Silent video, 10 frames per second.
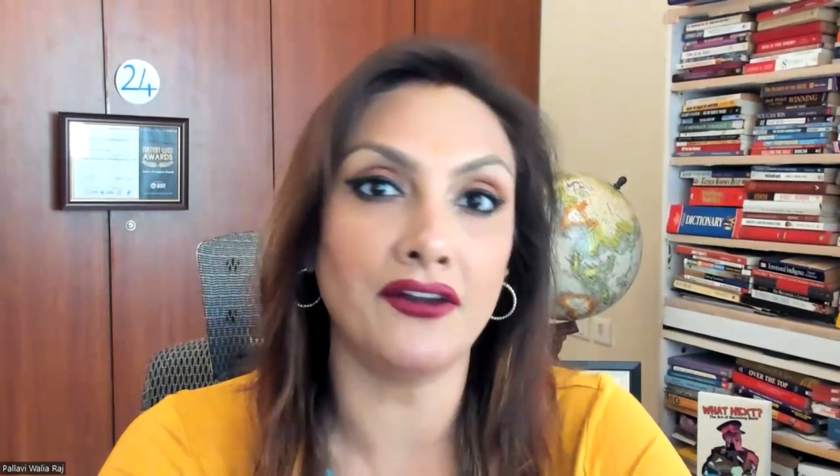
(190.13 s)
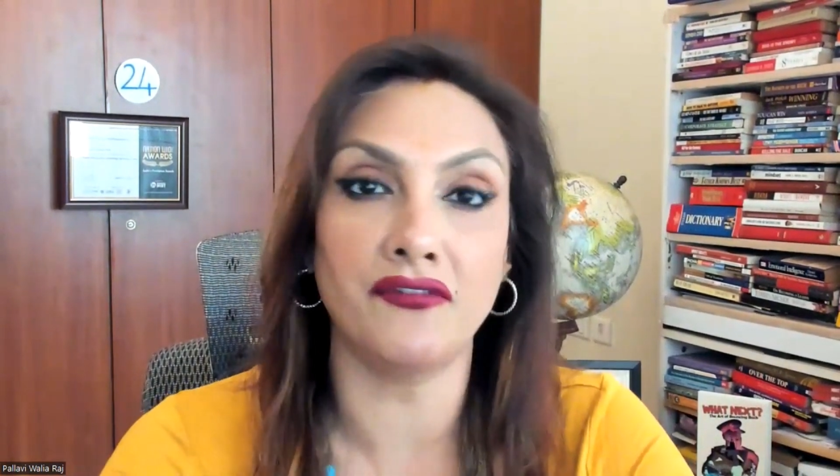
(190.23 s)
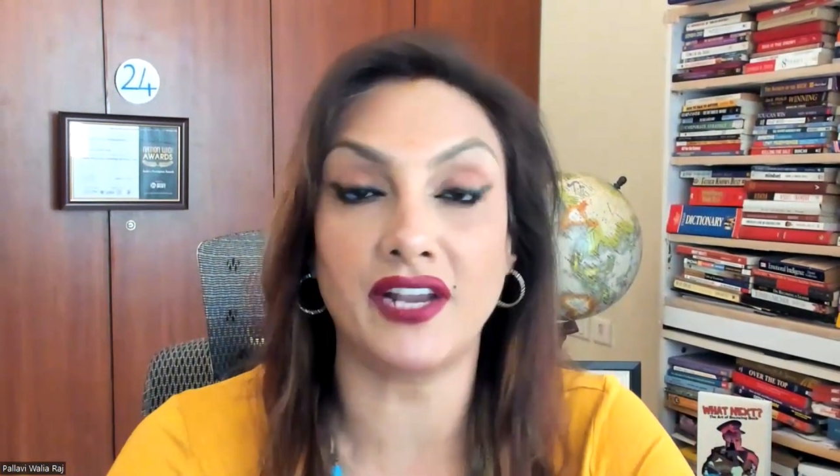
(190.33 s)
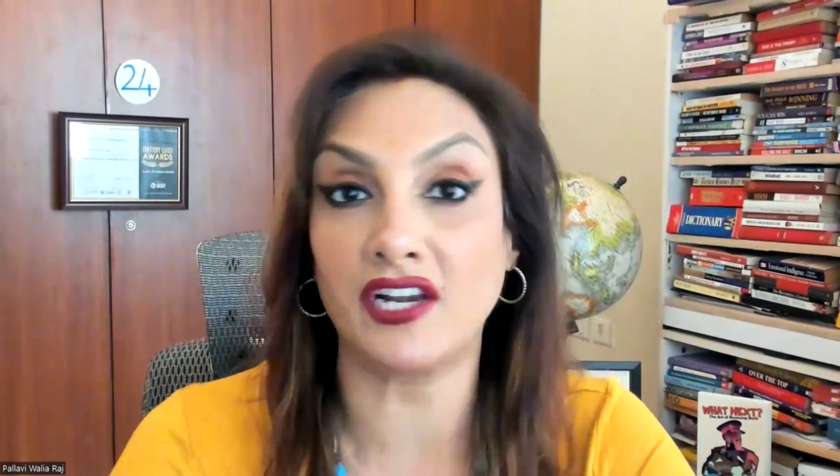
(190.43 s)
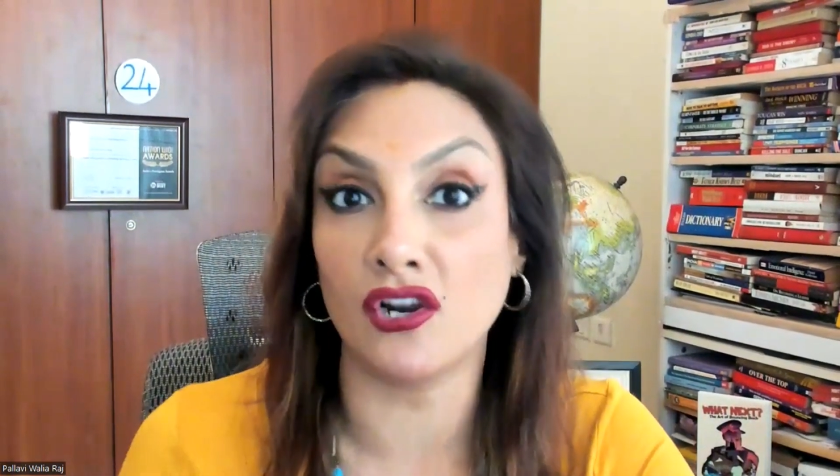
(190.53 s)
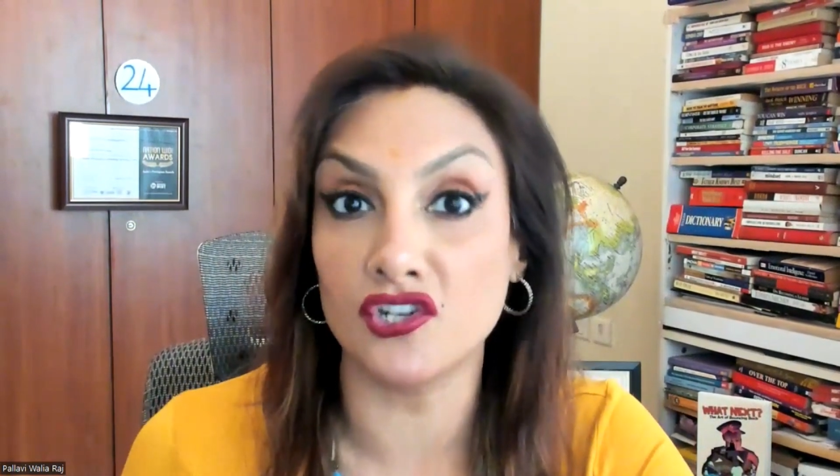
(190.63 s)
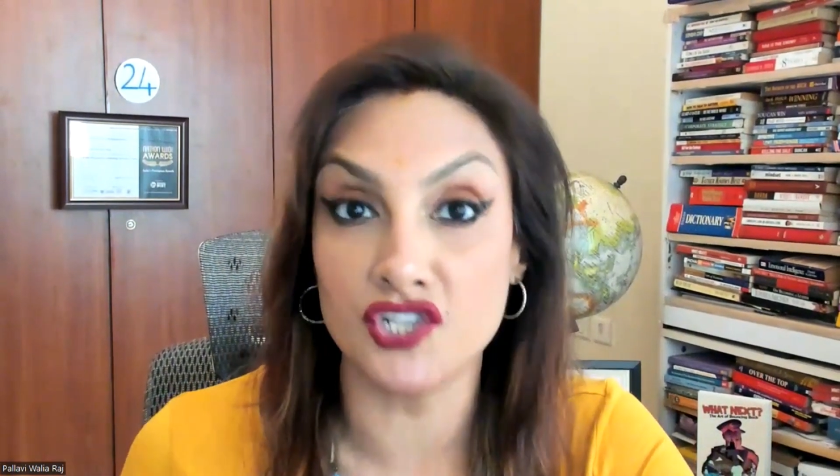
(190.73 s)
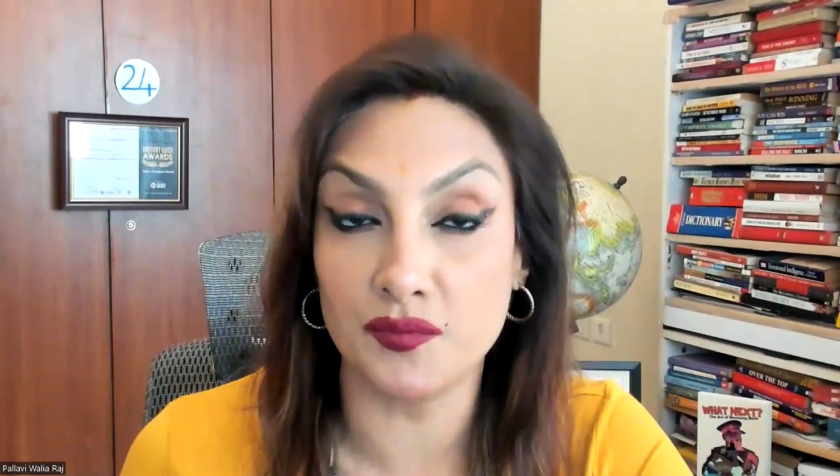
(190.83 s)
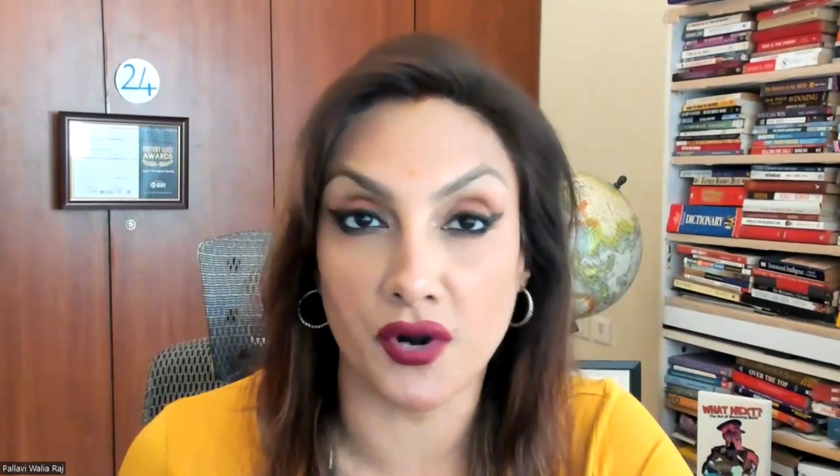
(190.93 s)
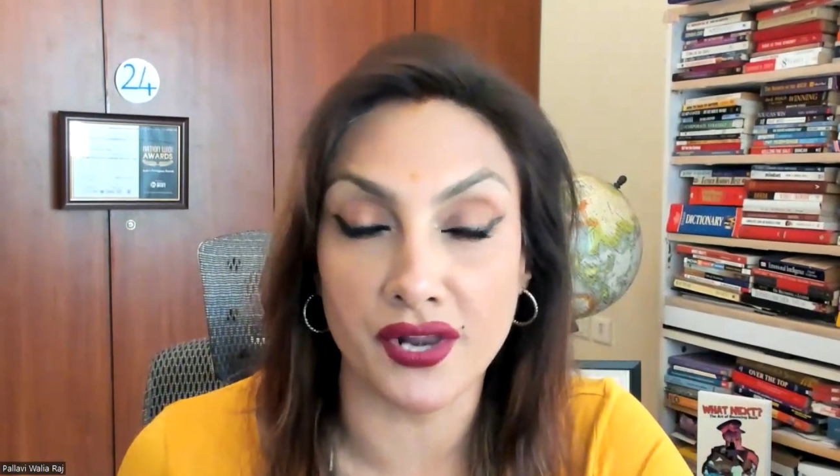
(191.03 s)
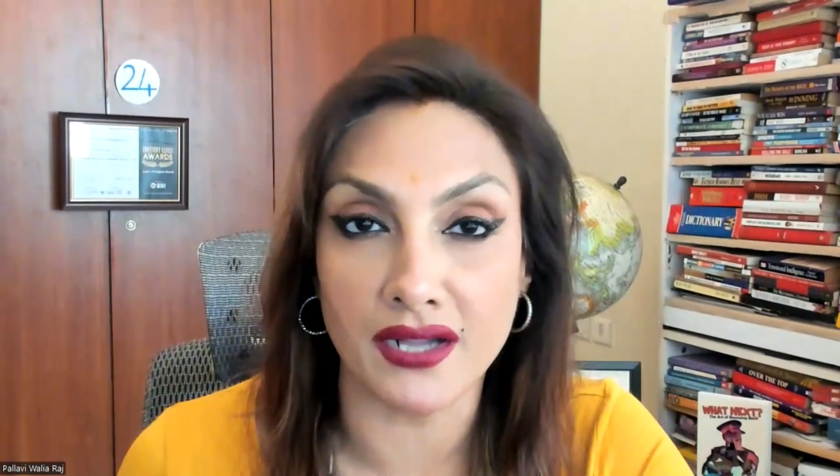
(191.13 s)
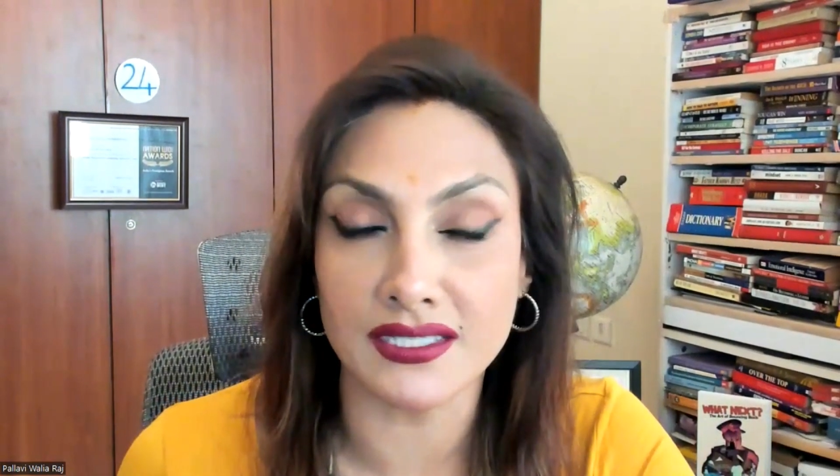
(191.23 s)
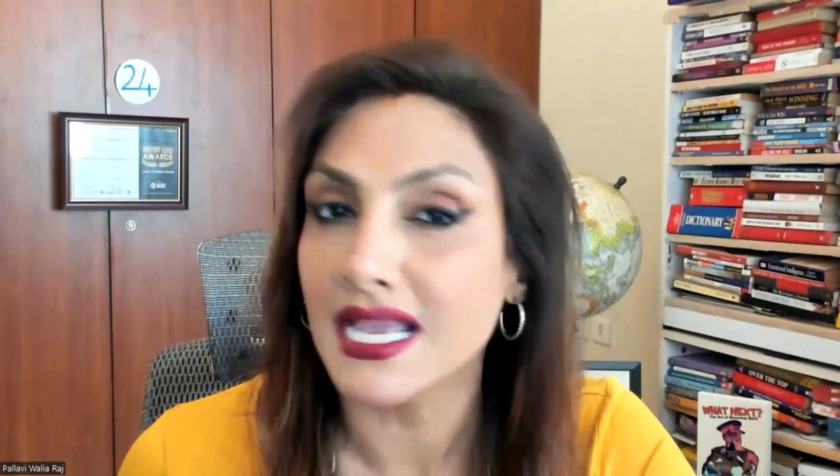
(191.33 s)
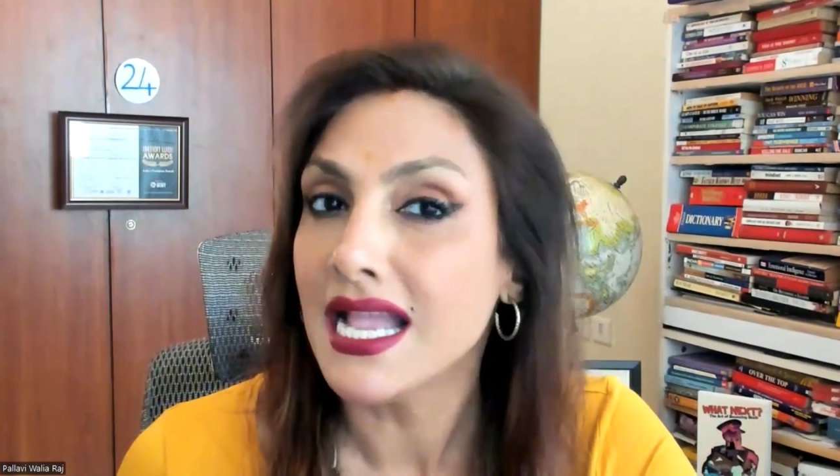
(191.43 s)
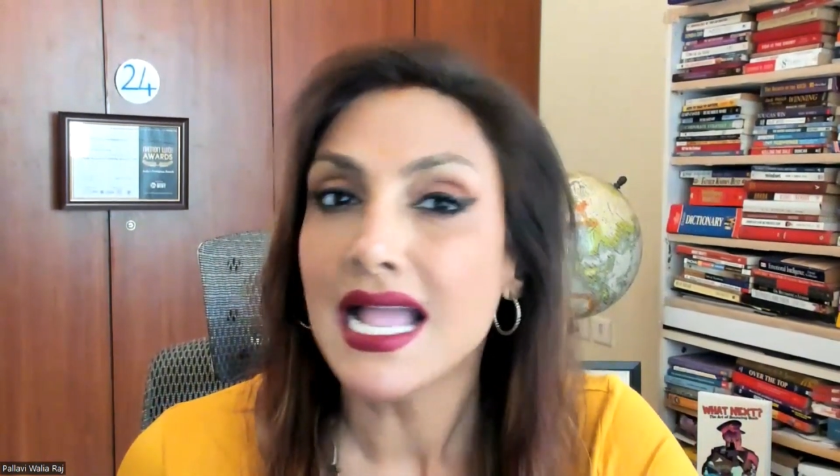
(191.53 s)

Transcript: of technology products.